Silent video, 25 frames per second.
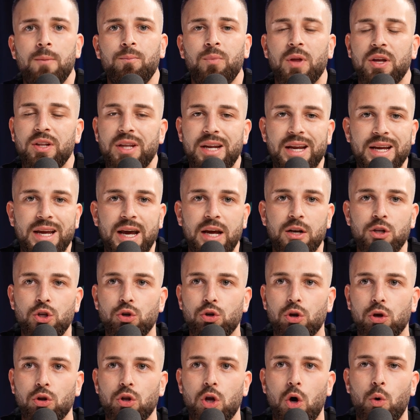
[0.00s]
And then again, you
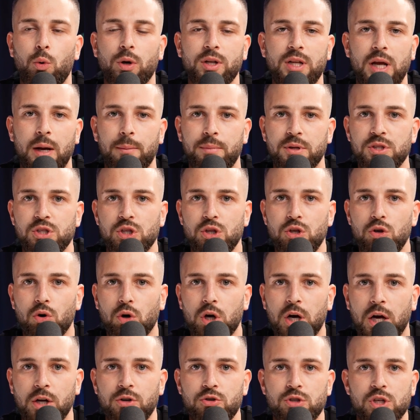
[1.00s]
don't know what happens in your
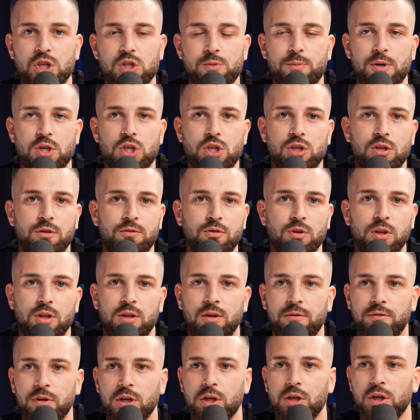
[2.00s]
country, especially if you're
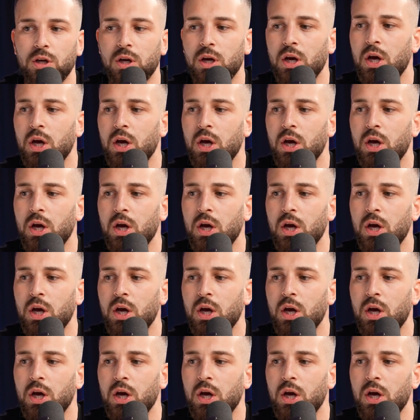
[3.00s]
living in the